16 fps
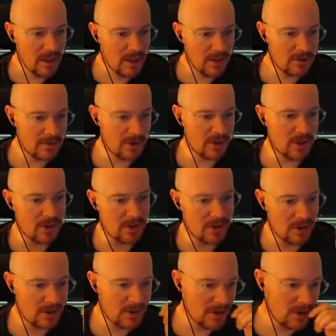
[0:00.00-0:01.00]
it was mentioned that
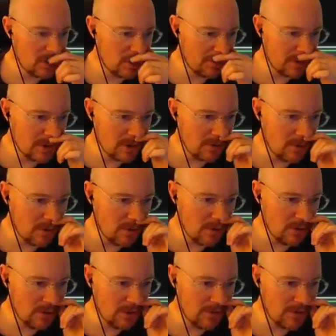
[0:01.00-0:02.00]
sh the ship is so
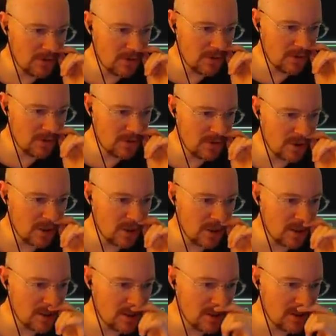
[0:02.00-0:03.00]
old, defense drones struggle
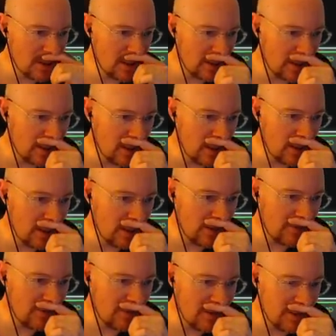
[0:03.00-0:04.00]
against detecting anything
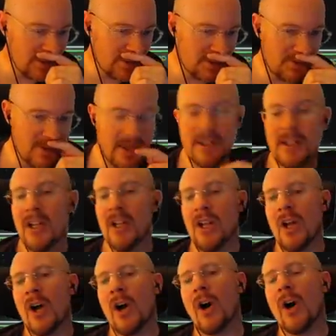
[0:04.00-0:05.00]
from it as a threat.
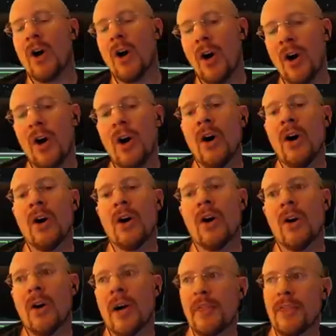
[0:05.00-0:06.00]

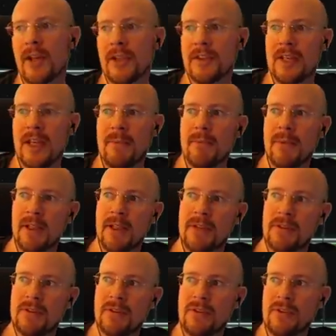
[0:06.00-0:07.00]
Oh, I thought that
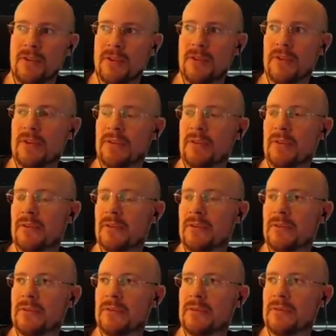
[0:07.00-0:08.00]
meant...
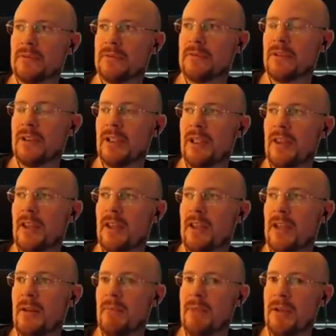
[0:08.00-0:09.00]
What did I think
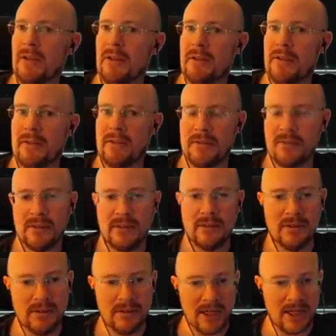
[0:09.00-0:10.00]
that meant?
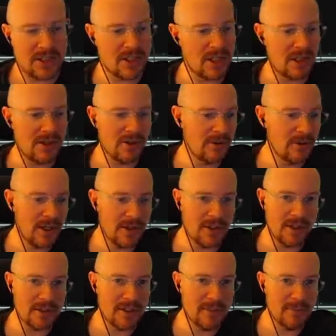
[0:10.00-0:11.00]
Actually, I don't know what I
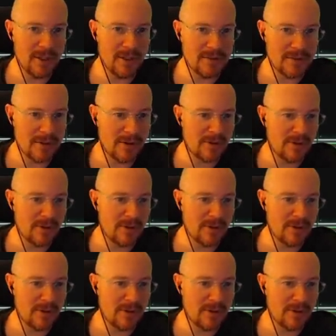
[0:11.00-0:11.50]
thought that meant. So,